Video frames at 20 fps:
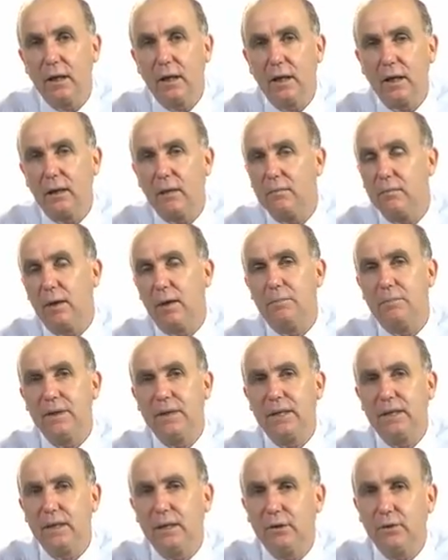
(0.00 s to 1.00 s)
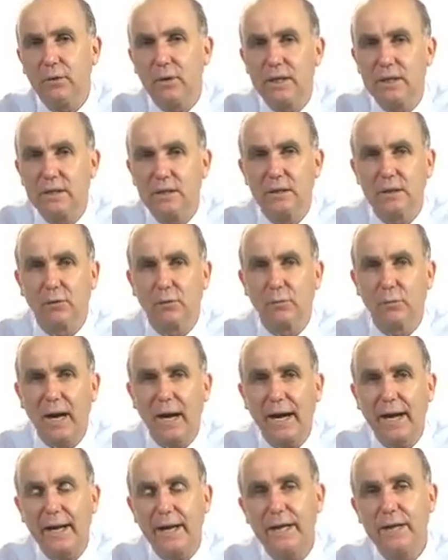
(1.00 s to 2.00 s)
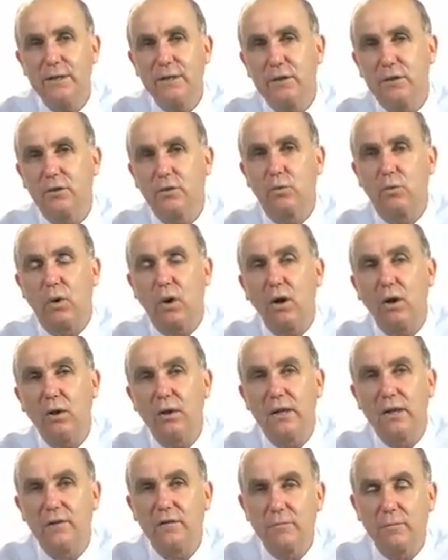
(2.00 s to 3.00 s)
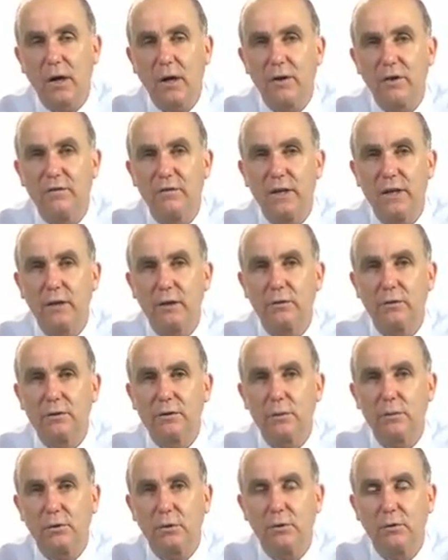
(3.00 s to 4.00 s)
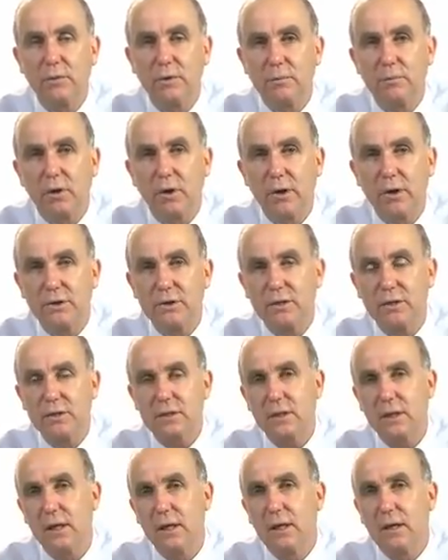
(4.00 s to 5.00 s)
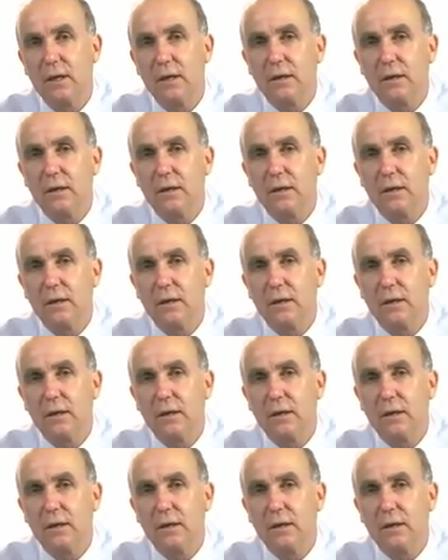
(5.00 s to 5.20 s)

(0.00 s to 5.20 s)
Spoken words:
a big increase in the range and quality of motor vehicles that could be purchased.